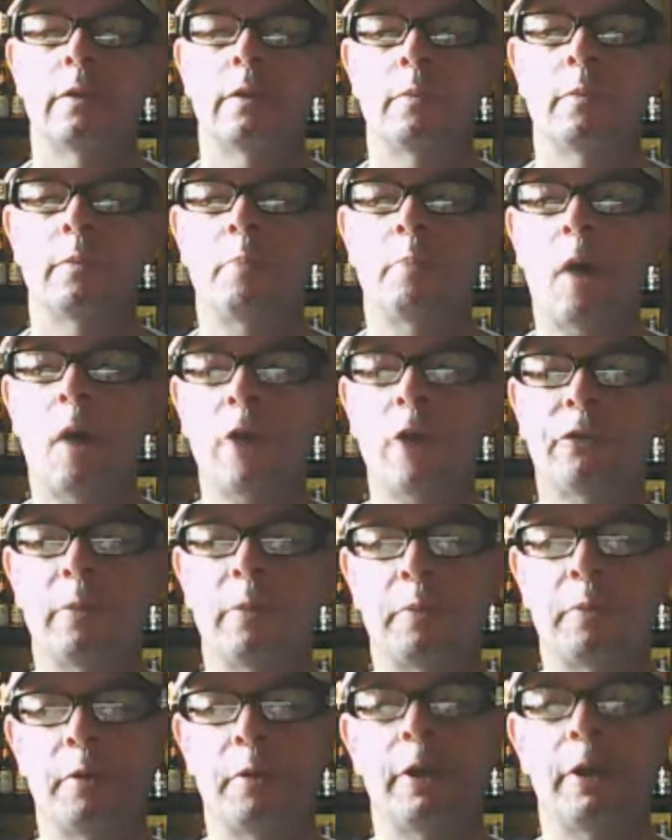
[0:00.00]
Boston
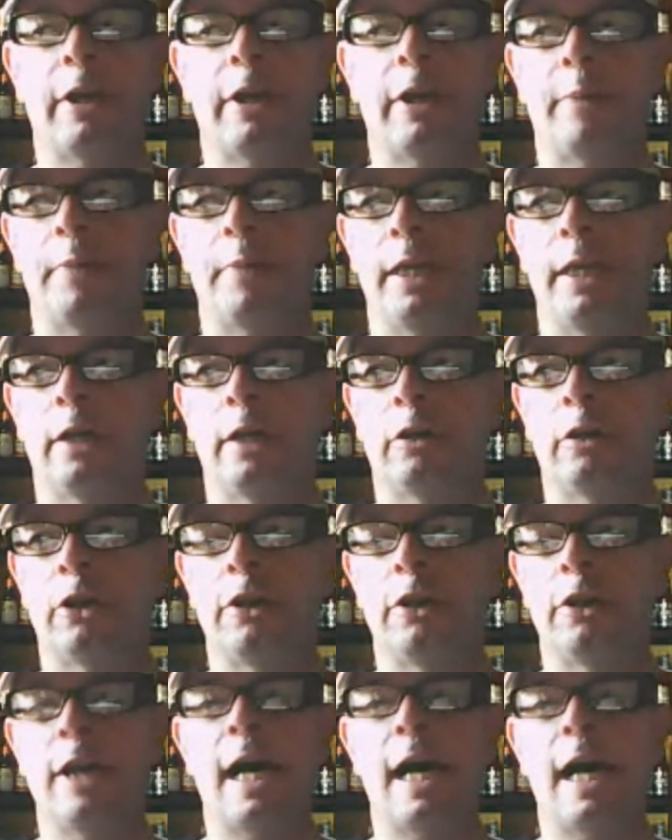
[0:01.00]
Brewing Company could
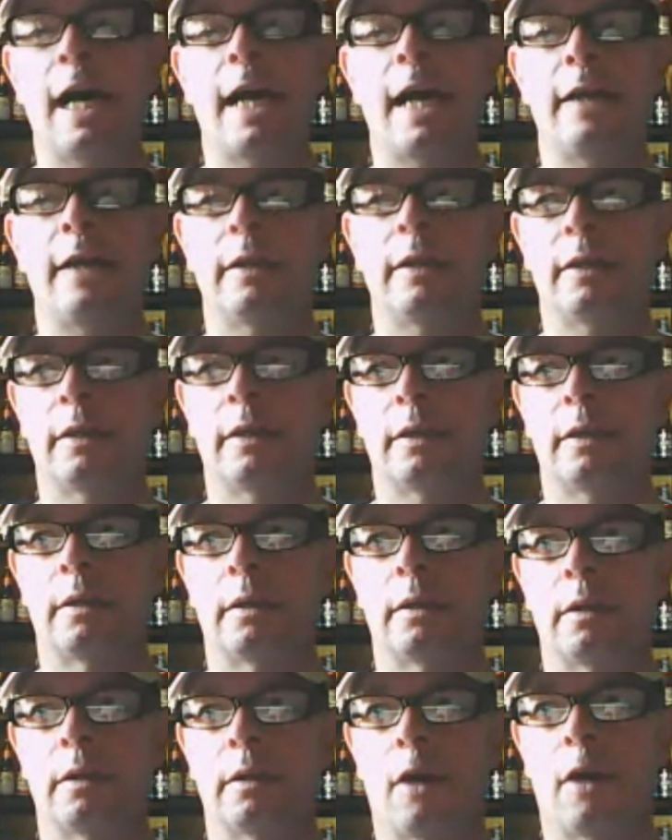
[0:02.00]
not
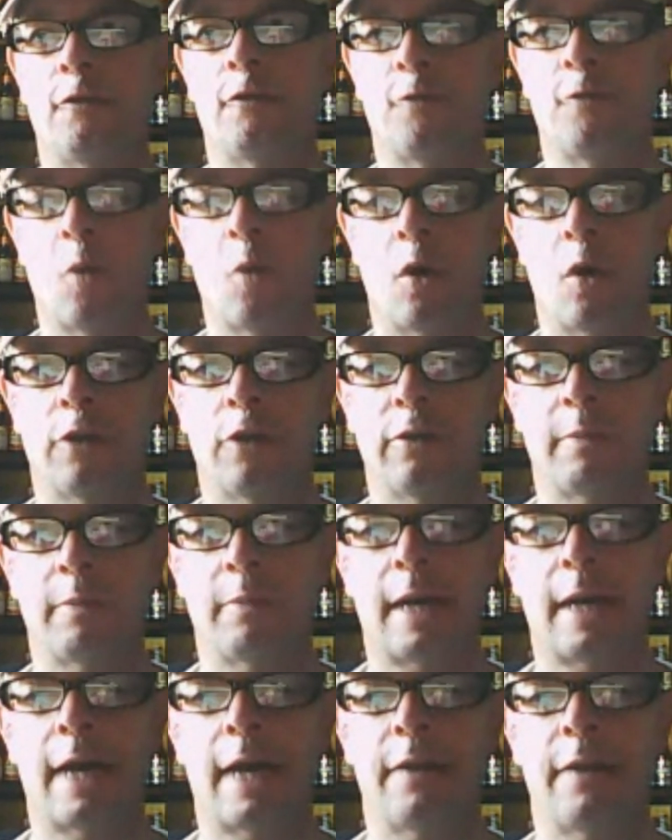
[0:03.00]
afford to
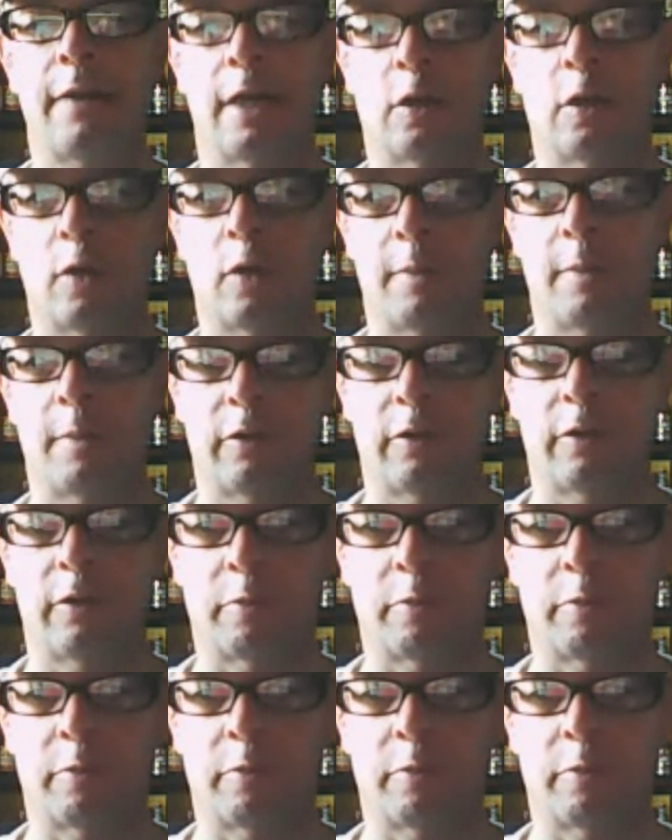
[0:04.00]
buy the equipment to